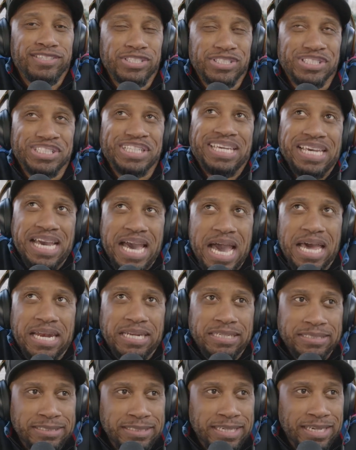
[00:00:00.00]
just got
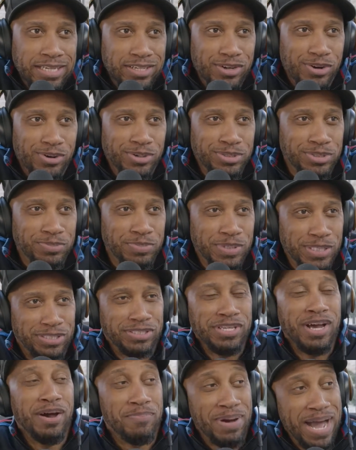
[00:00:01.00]
to say no. It should be something